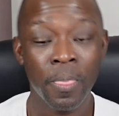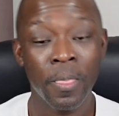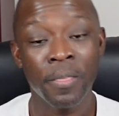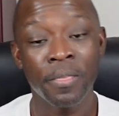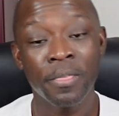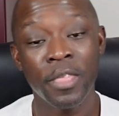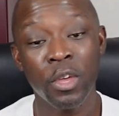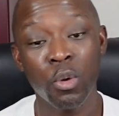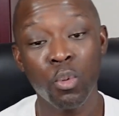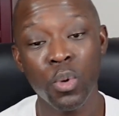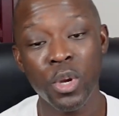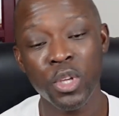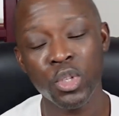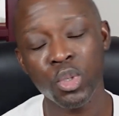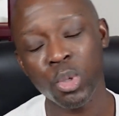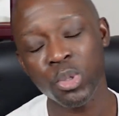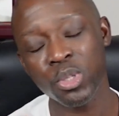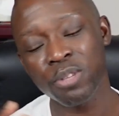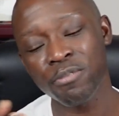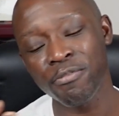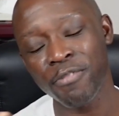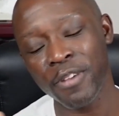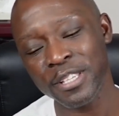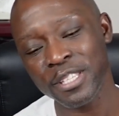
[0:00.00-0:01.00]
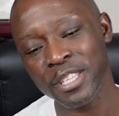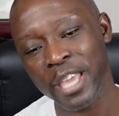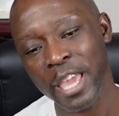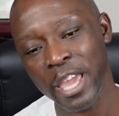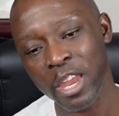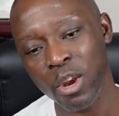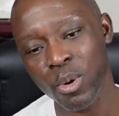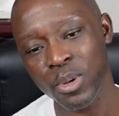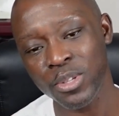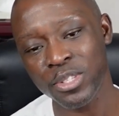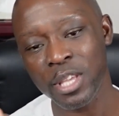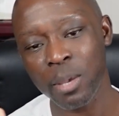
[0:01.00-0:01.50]
The resource investigator
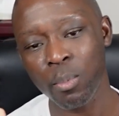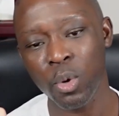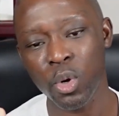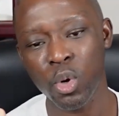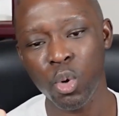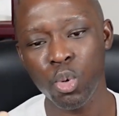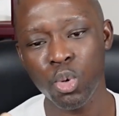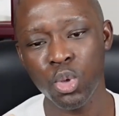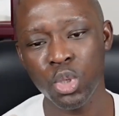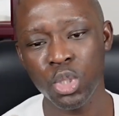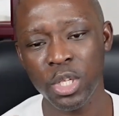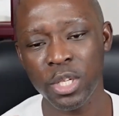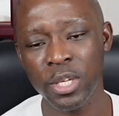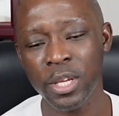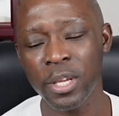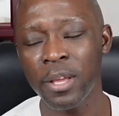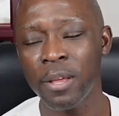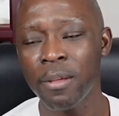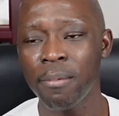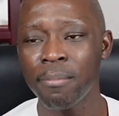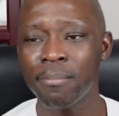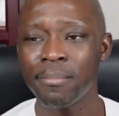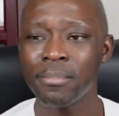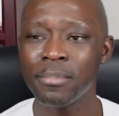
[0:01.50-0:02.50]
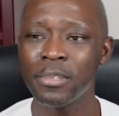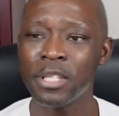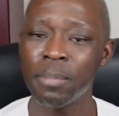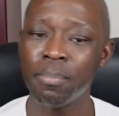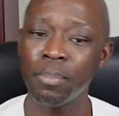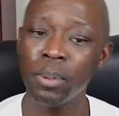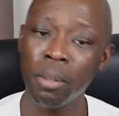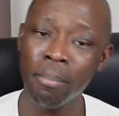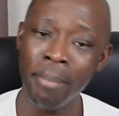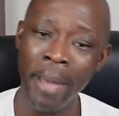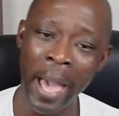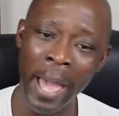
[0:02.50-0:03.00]
is someone who's usually
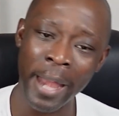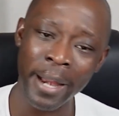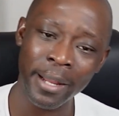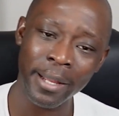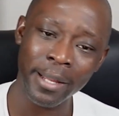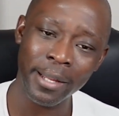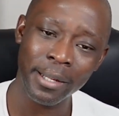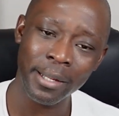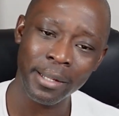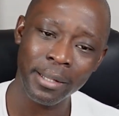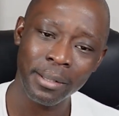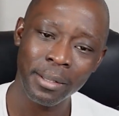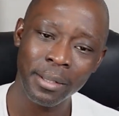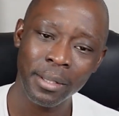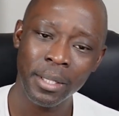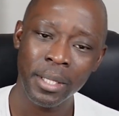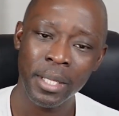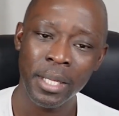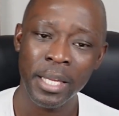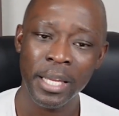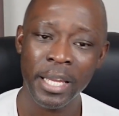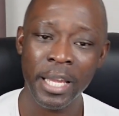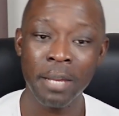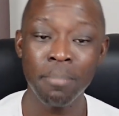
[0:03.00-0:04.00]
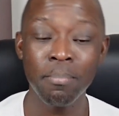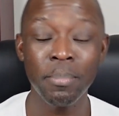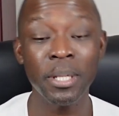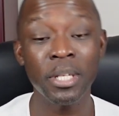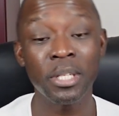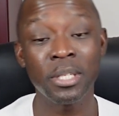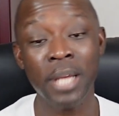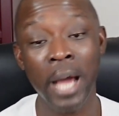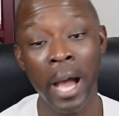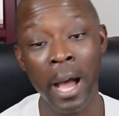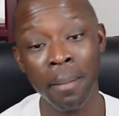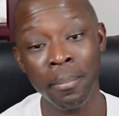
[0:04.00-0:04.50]
diplomatic, can be
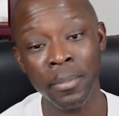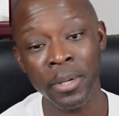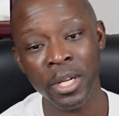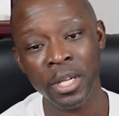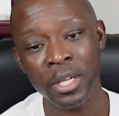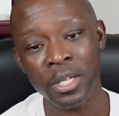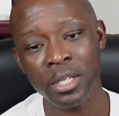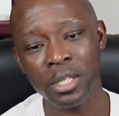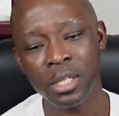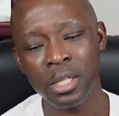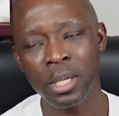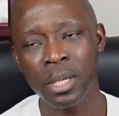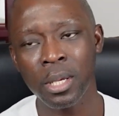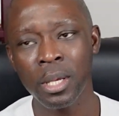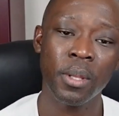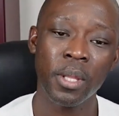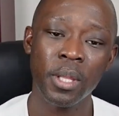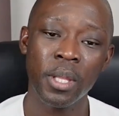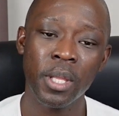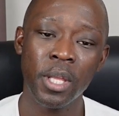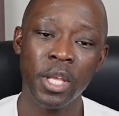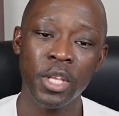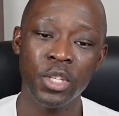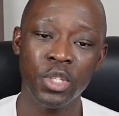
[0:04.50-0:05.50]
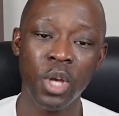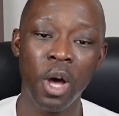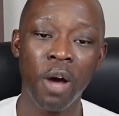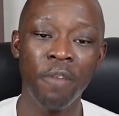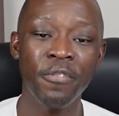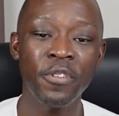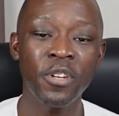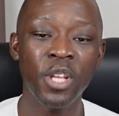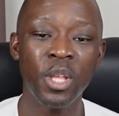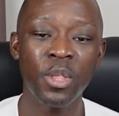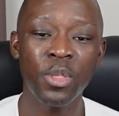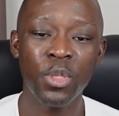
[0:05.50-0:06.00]
dominant, is often
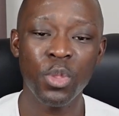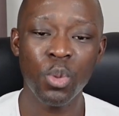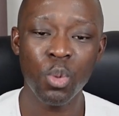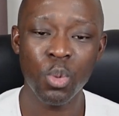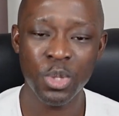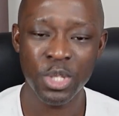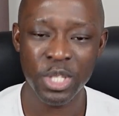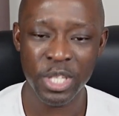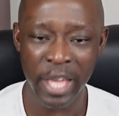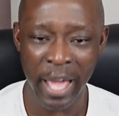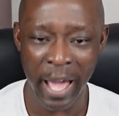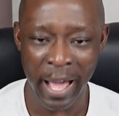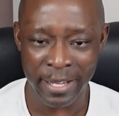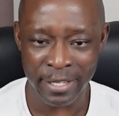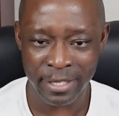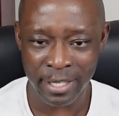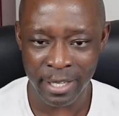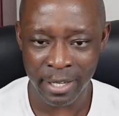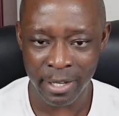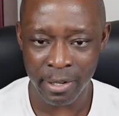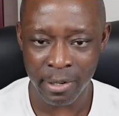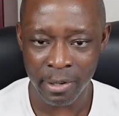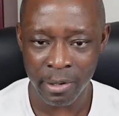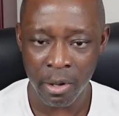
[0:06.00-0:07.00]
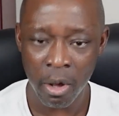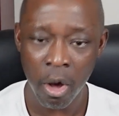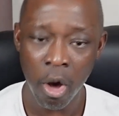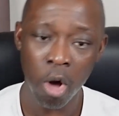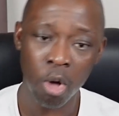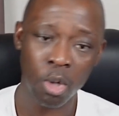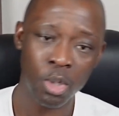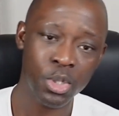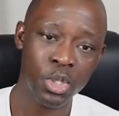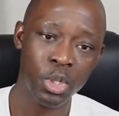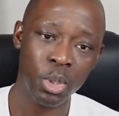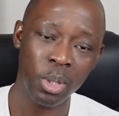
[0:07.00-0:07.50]
enthusiastic,
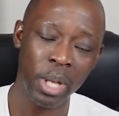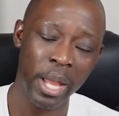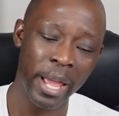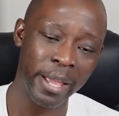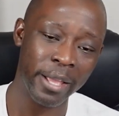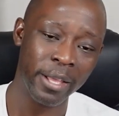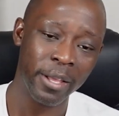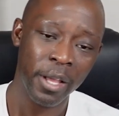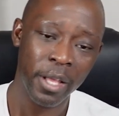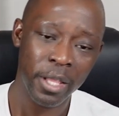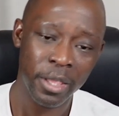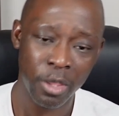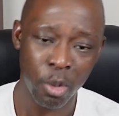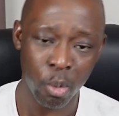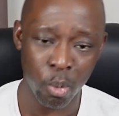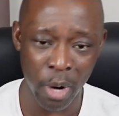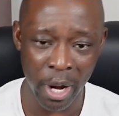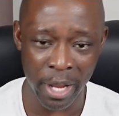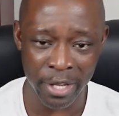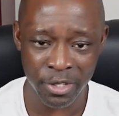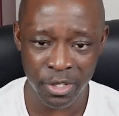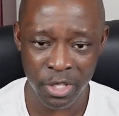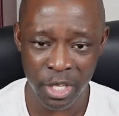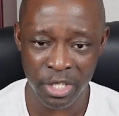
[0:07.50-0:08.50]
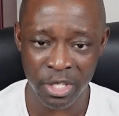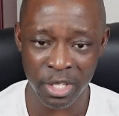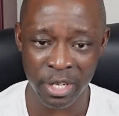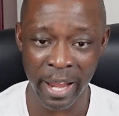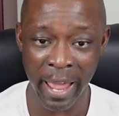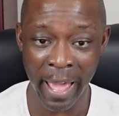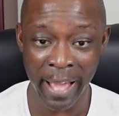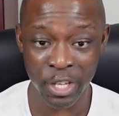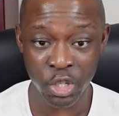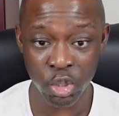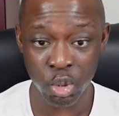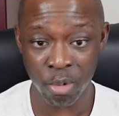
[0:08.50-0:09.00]
also, like the rest, is an
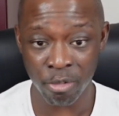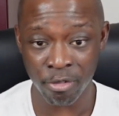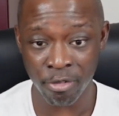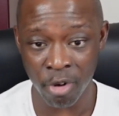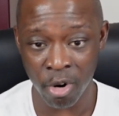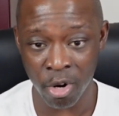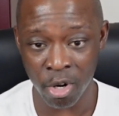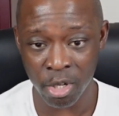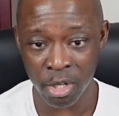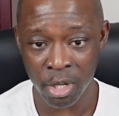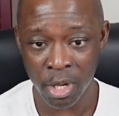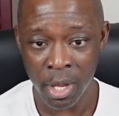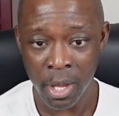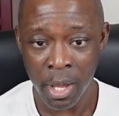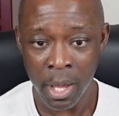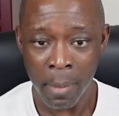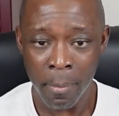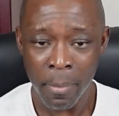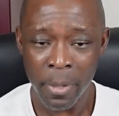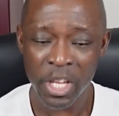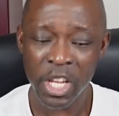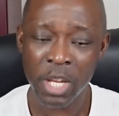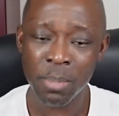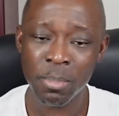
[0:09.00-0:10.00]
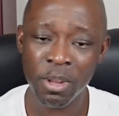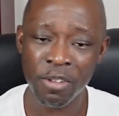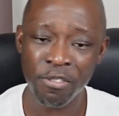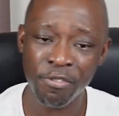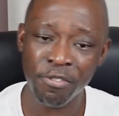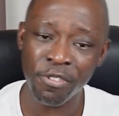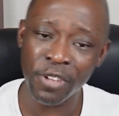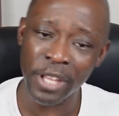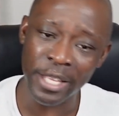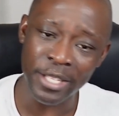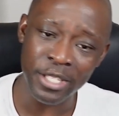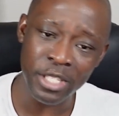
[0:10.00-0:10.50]
extrovert. They can be
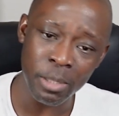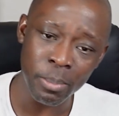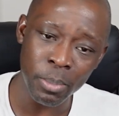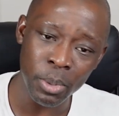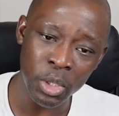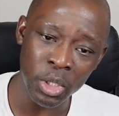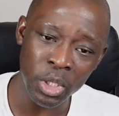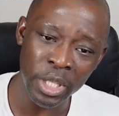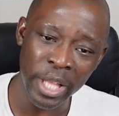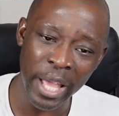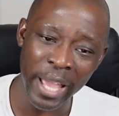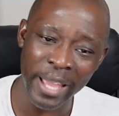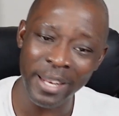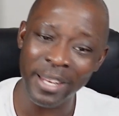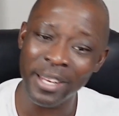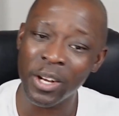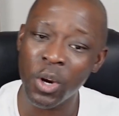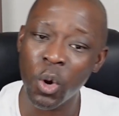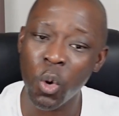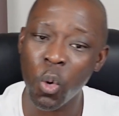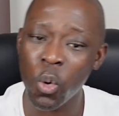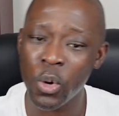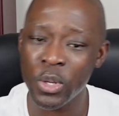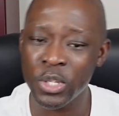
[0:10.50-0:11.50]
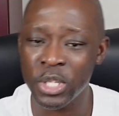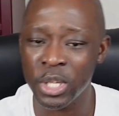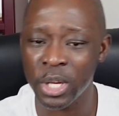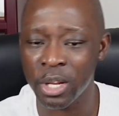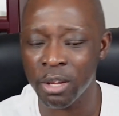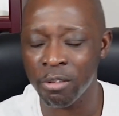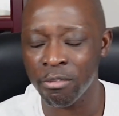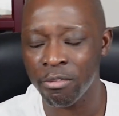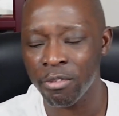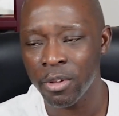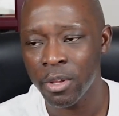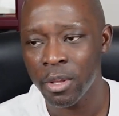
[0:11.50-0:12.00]
flexible and
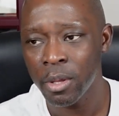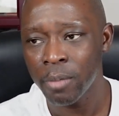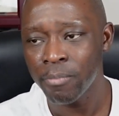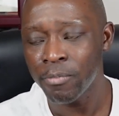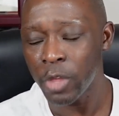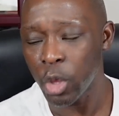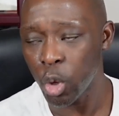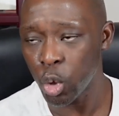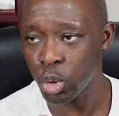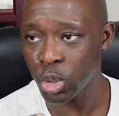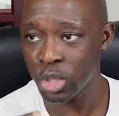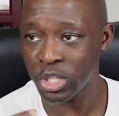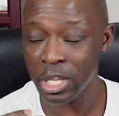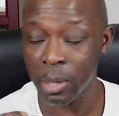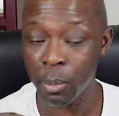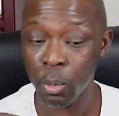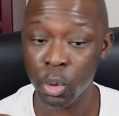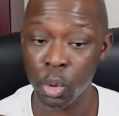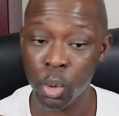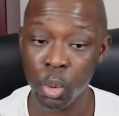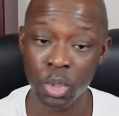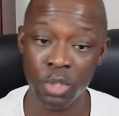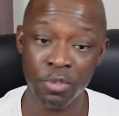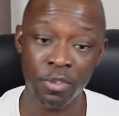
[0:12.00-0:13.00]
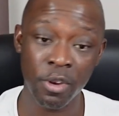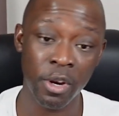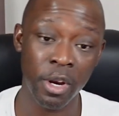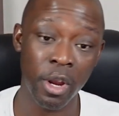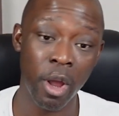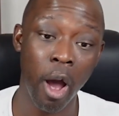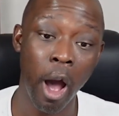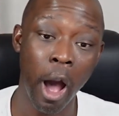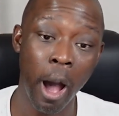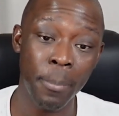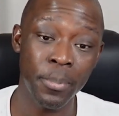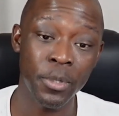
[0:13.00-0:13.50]
inquisitive. They're usually someone who is very
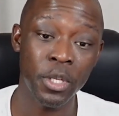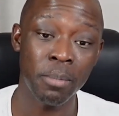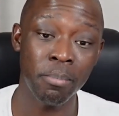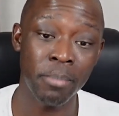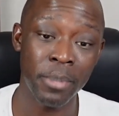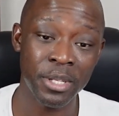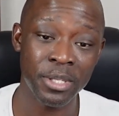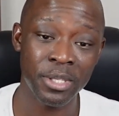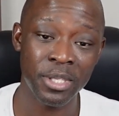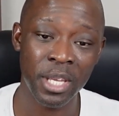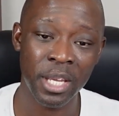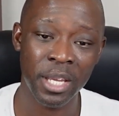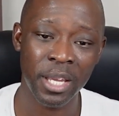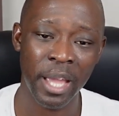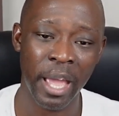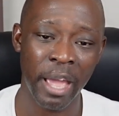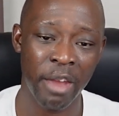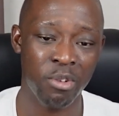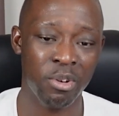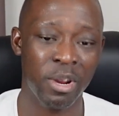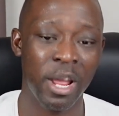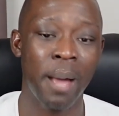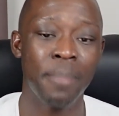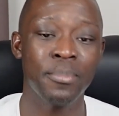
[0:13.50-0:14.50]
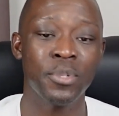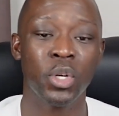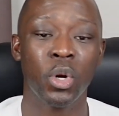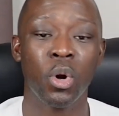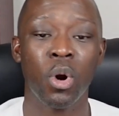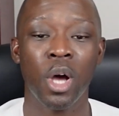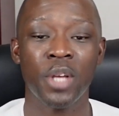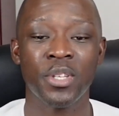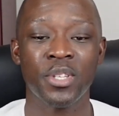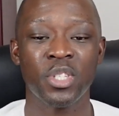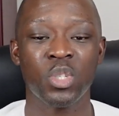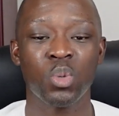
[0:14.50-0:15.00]
optimistic and comes
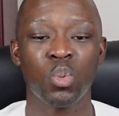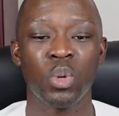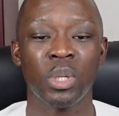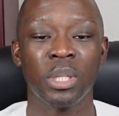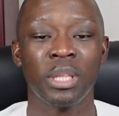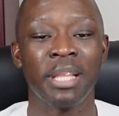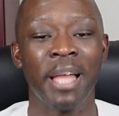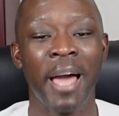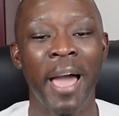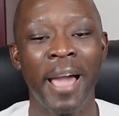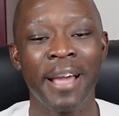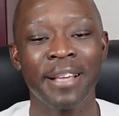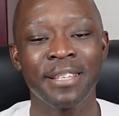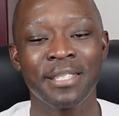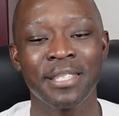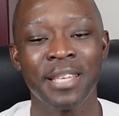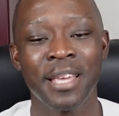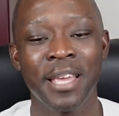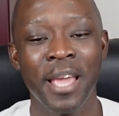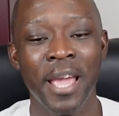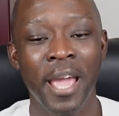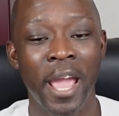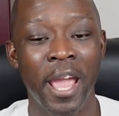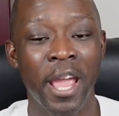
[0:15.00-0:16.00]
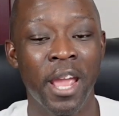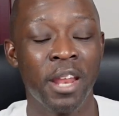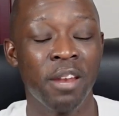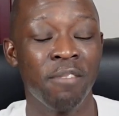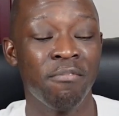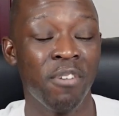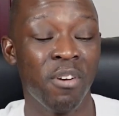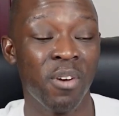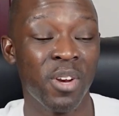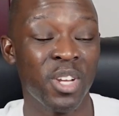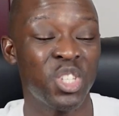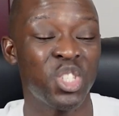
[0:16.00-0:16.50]
across as relaxed and
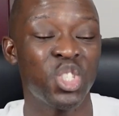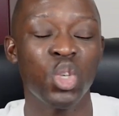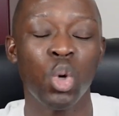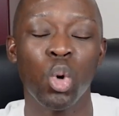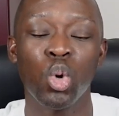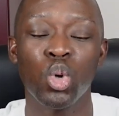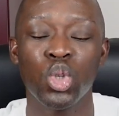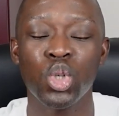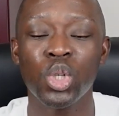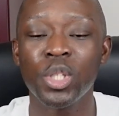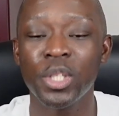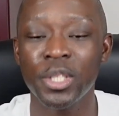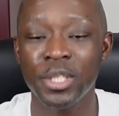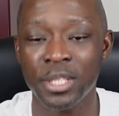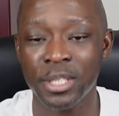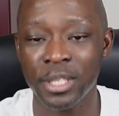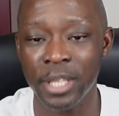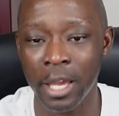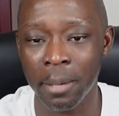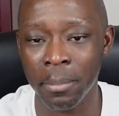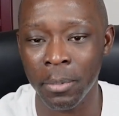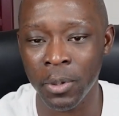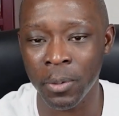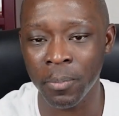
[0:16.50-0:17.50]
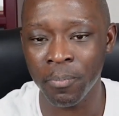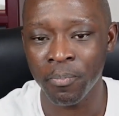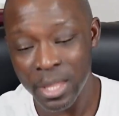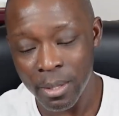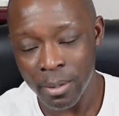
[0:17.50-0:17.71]
very social and stable.